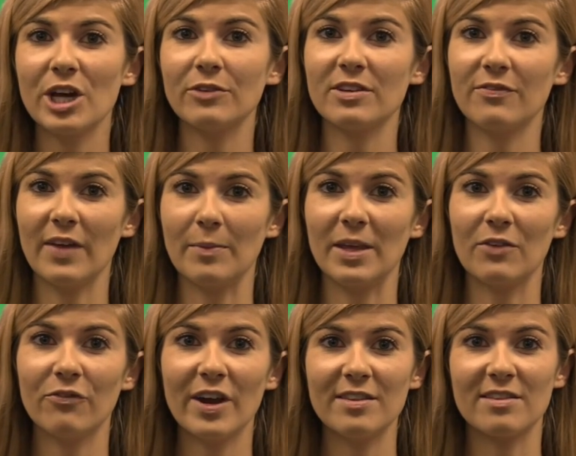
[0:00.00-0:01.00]
out to family
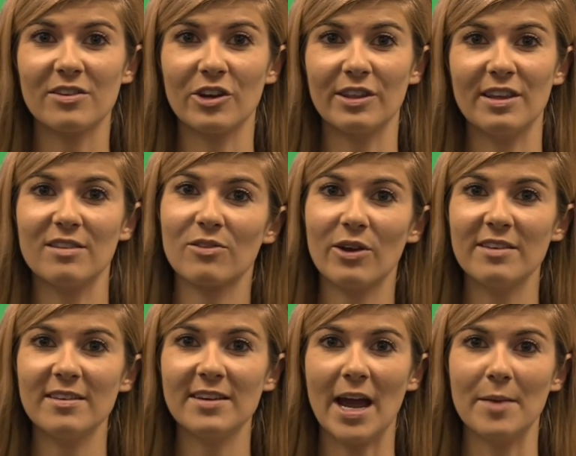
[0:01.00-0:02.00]
and friends during these
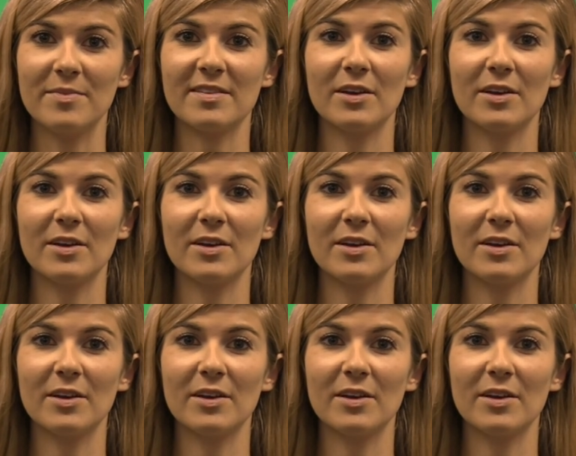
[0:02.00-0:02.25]
crazy times